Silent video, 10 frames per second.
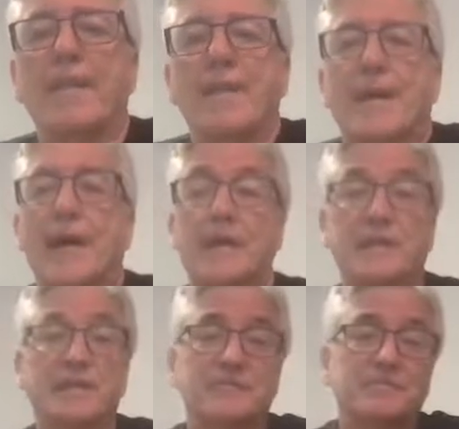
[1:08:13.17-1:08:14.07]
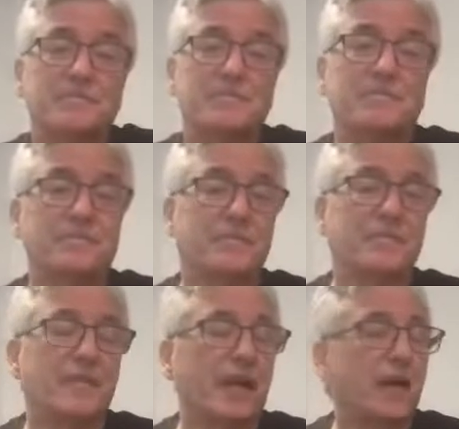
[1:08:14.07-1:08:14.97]
I've
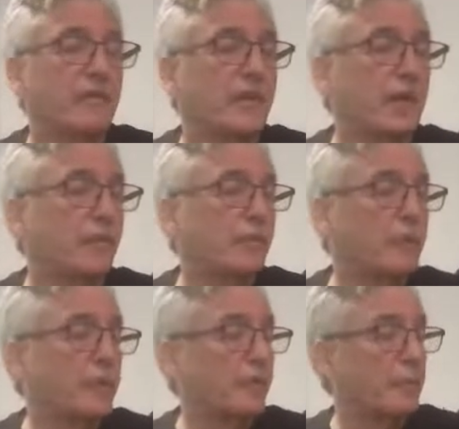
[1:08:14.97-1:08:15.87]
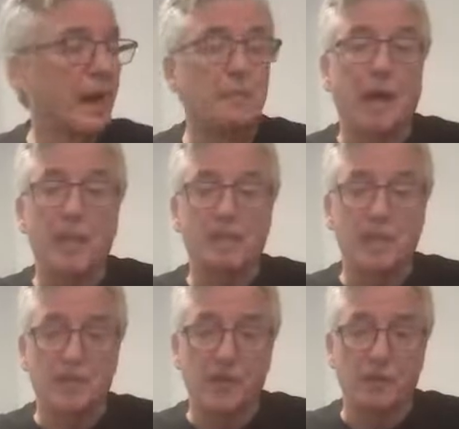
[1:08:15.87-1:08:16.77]
got a little bit of a bad back
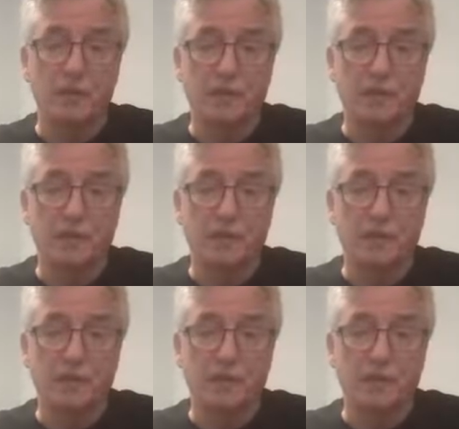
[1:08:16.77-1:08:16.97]
myself.